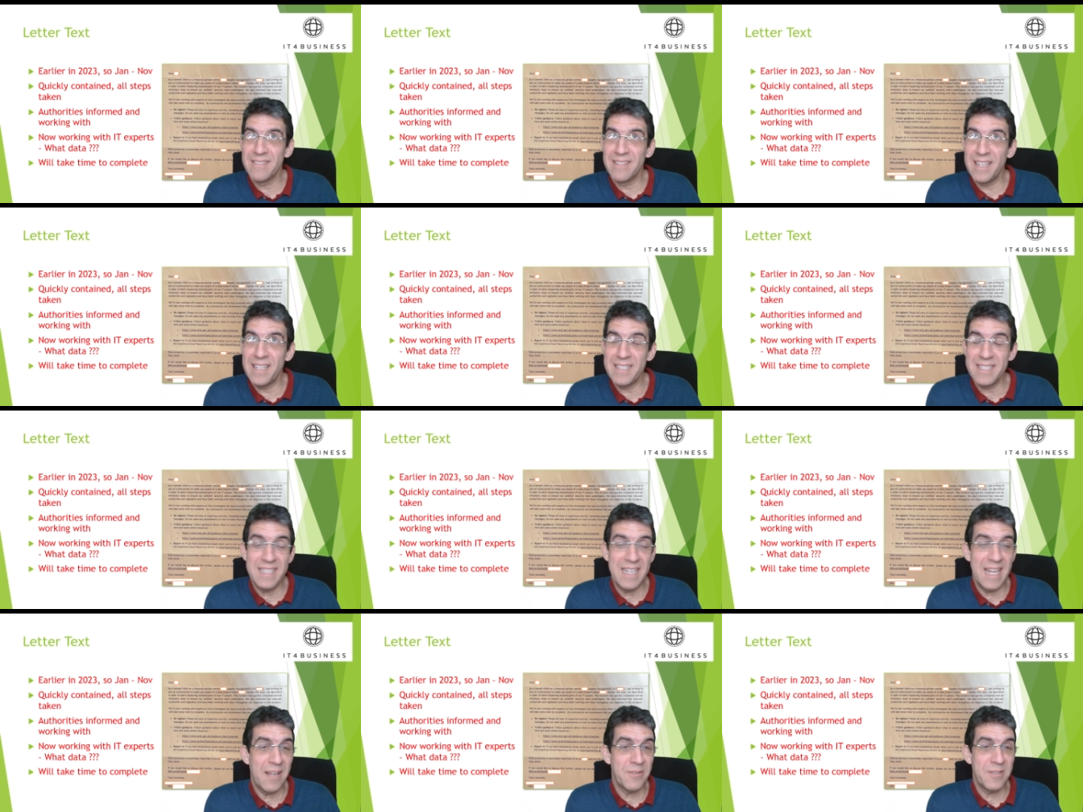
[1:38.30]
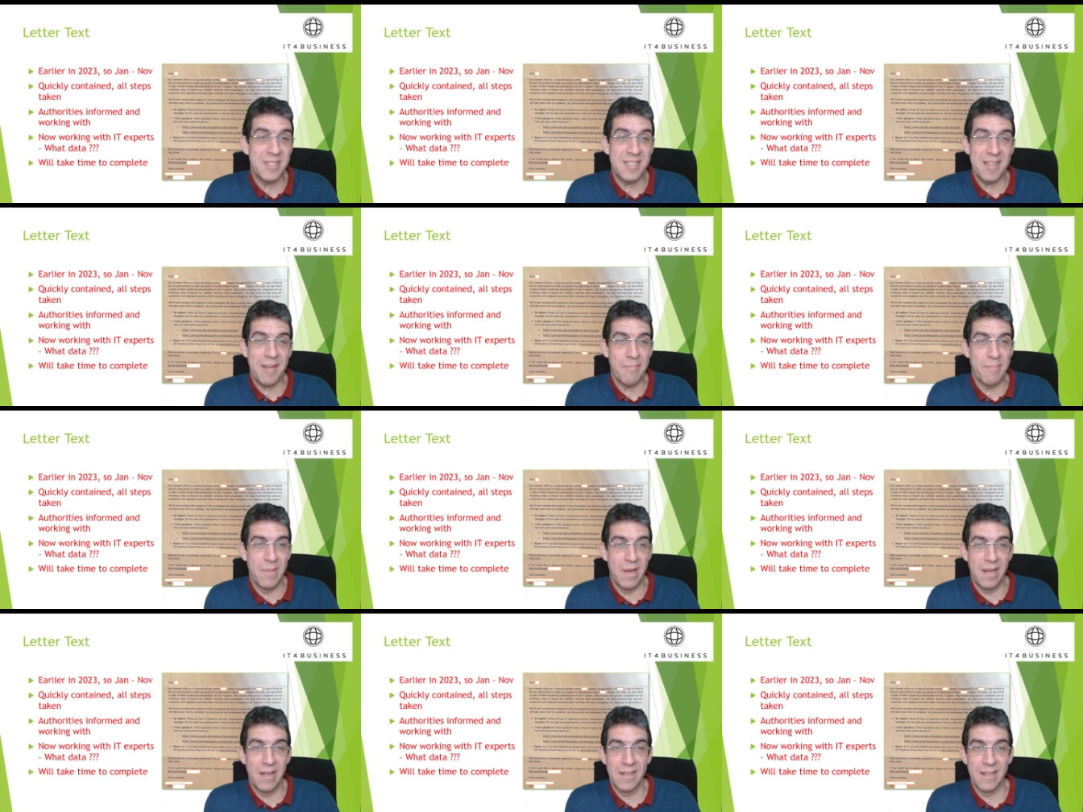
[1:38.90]
it's now
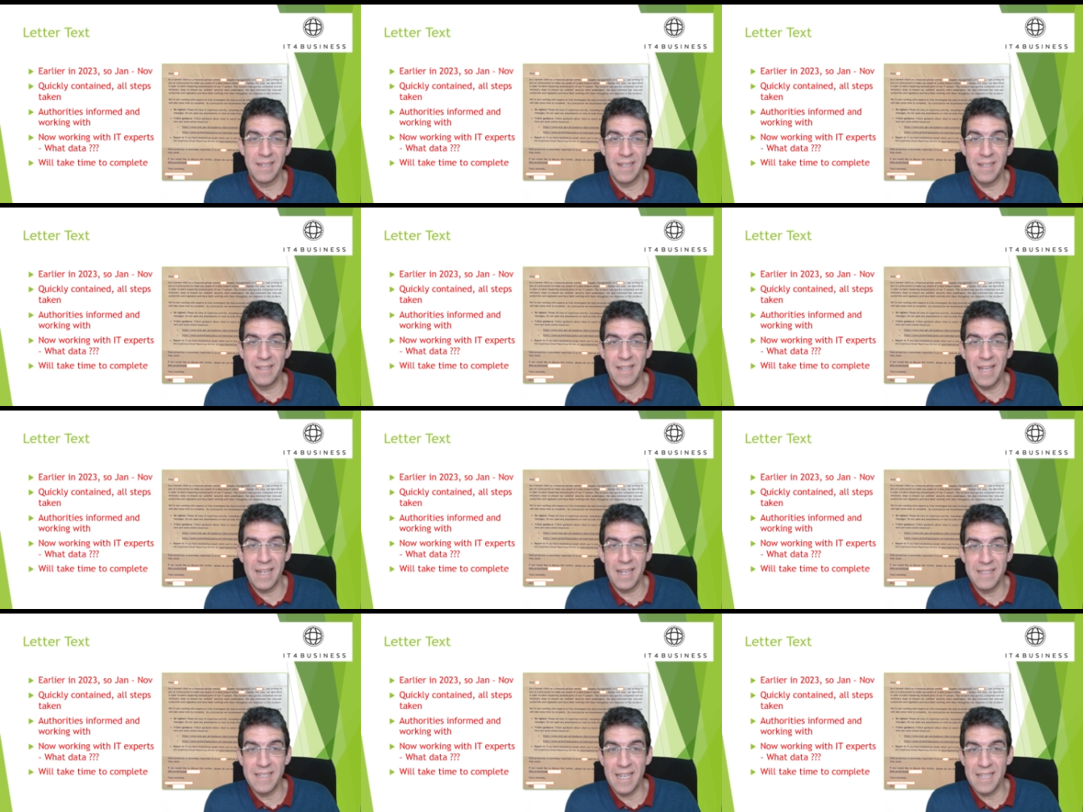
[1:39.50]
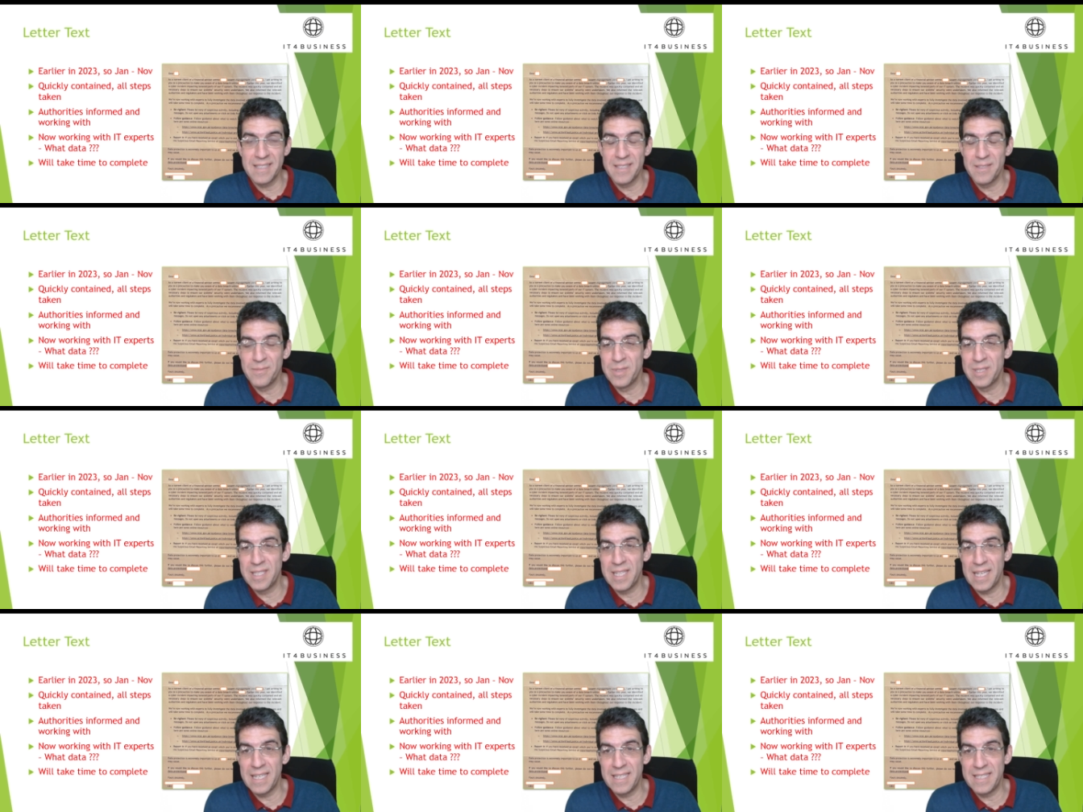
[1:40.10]
December, and that letter
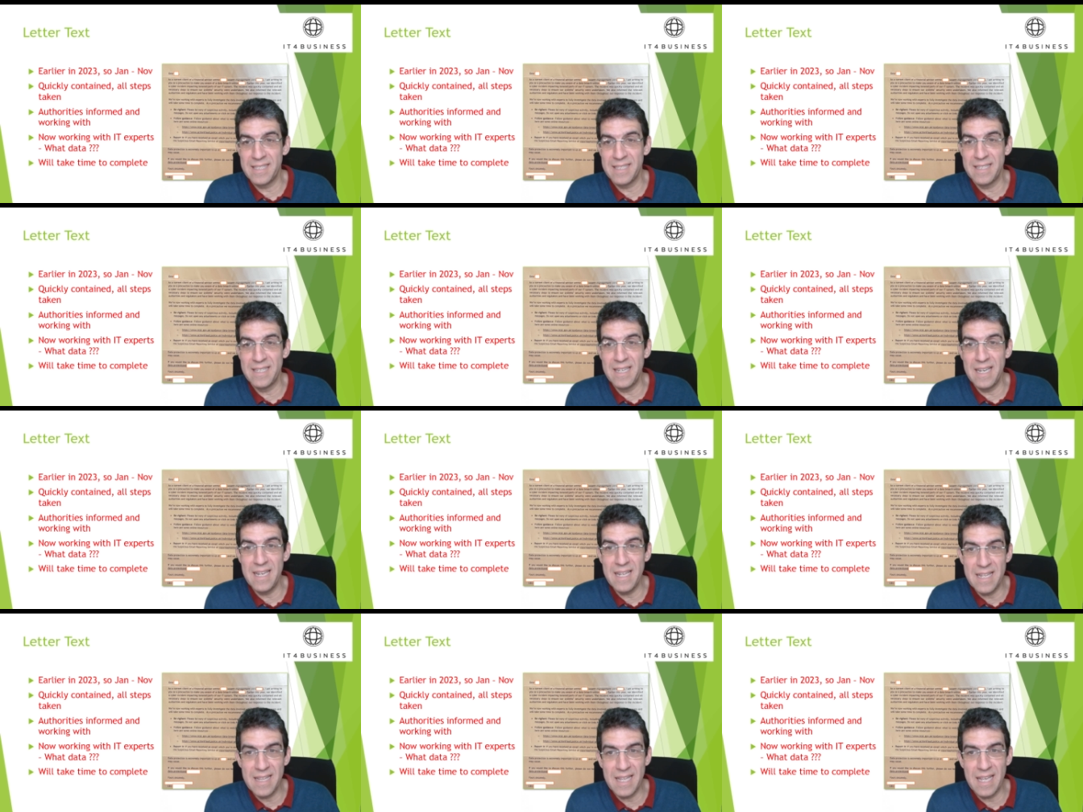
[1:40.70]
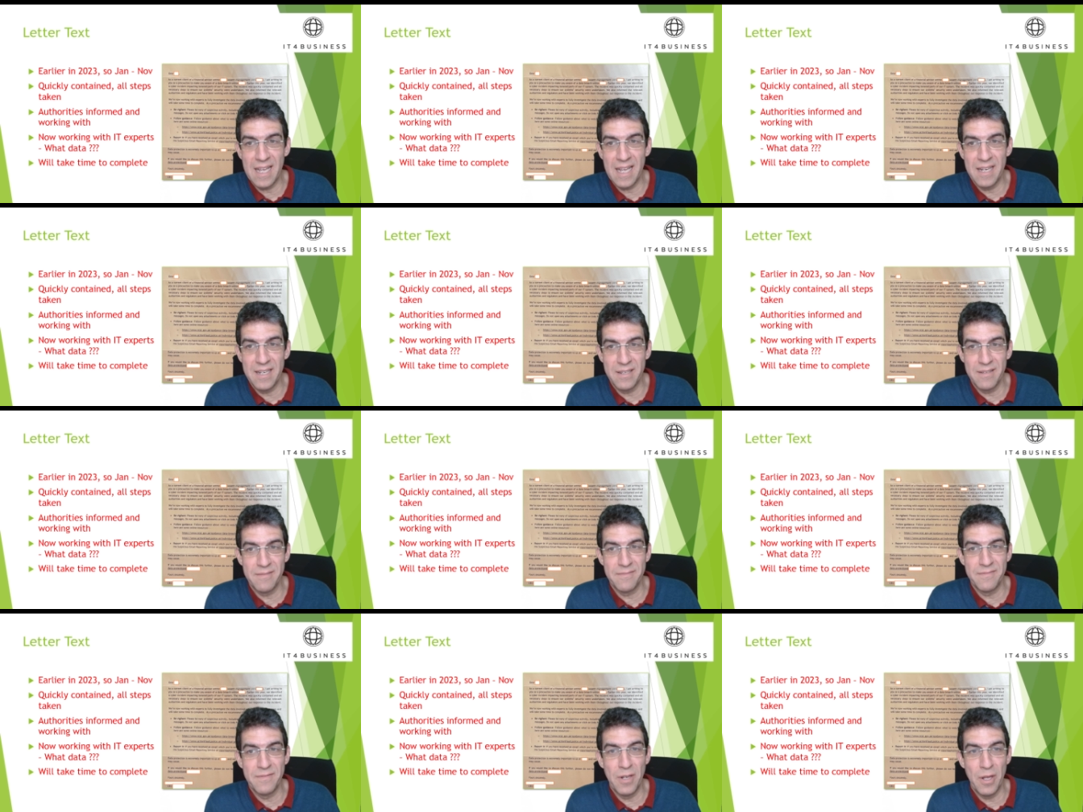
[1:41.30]
was dated near the end
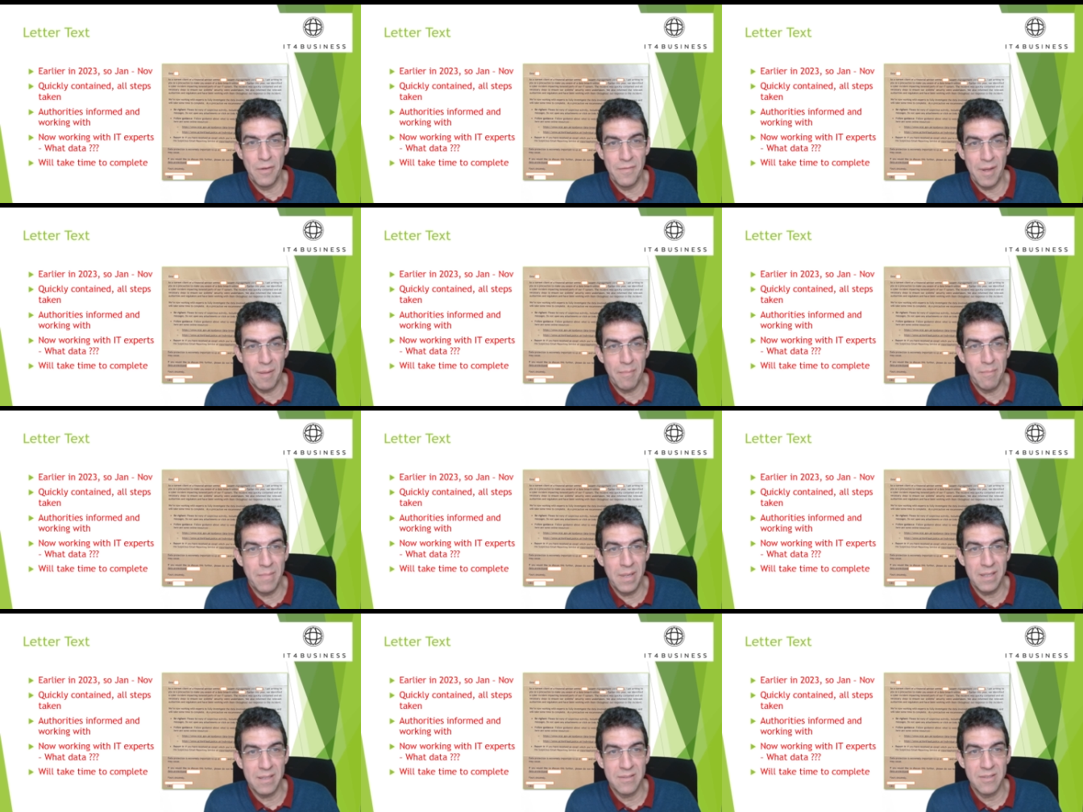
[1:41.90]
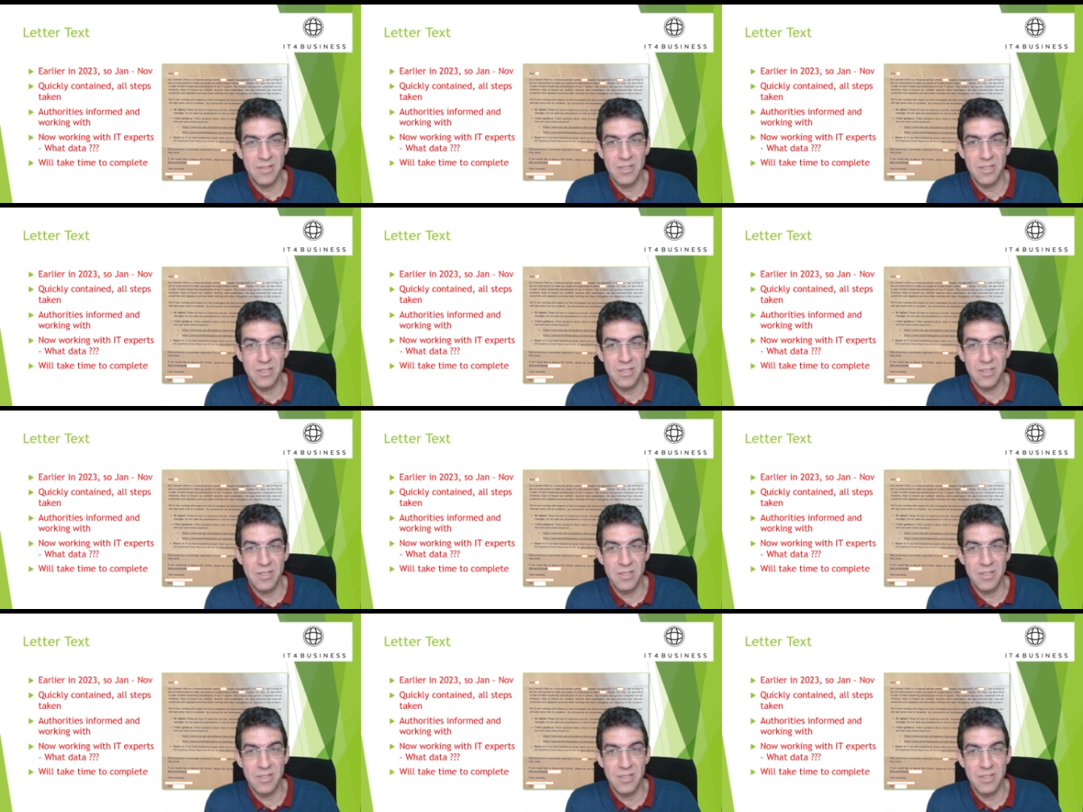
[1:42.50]
of November.